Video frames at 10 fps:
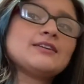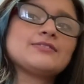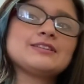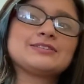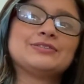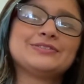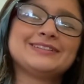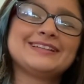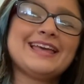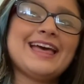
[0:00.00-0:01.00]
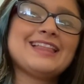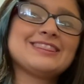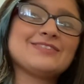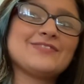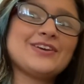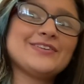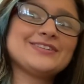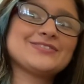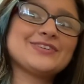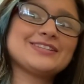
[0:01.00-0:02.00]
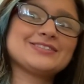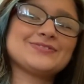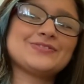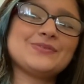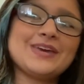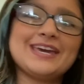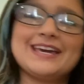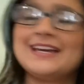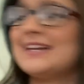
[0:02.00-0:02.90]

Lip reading: to do the very stressful way.